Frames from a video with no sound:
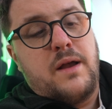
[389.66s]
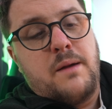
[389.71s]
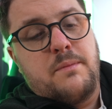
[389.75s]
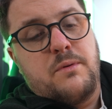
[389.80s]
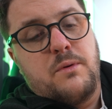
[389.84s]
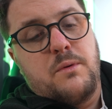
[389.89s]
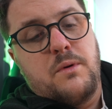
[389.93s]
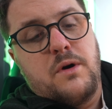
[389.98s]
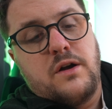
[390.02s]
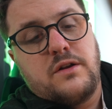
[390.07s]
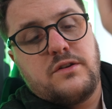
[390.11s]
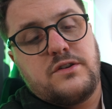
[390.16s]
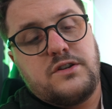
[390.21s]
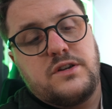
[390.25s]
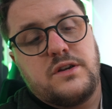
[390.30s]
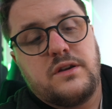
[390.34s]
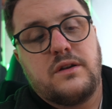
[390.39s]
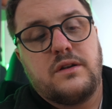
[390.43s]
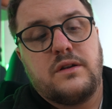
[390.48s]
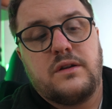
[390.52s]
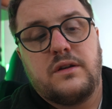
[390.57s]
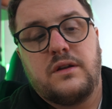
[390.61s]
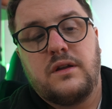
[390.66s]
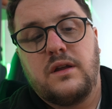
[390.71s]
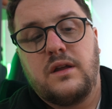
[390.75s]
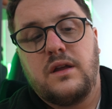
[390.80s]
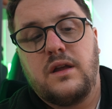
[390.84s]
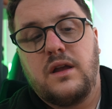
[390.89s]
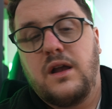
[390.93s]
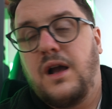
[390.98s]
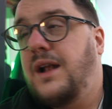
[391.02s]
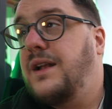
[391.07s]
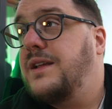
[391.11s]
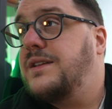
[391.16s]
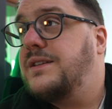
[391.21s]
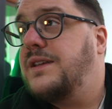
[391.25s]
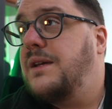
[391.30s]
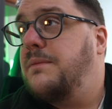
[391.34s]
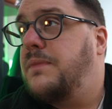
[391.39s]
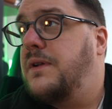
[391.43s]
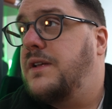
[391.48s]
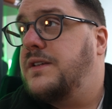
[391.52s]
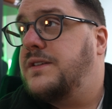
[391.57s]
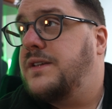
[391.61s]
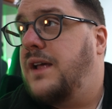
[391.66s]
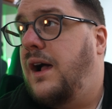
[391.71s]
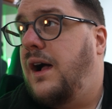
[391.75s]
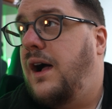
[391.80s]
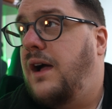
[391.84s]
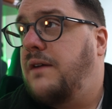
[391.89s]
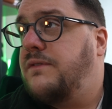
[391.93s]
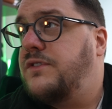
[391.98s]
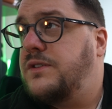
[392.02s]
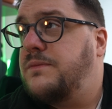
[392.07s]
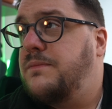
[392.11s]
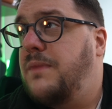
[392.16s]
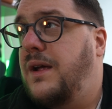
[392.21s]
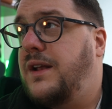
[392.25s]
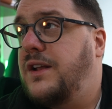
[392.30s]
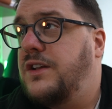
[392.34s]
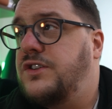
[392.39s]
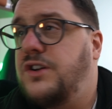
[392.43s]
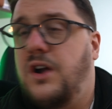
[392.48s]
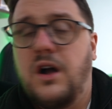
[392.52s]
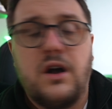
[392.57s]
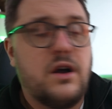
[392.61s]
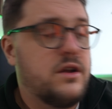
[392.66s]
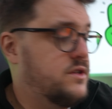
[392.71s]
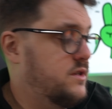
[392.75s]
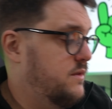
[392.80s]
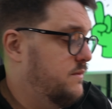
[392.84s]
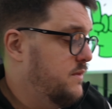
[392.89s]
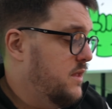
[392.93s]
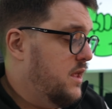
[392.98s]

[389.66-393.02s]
Apple Watch. And as simple as that, I've just made a charge.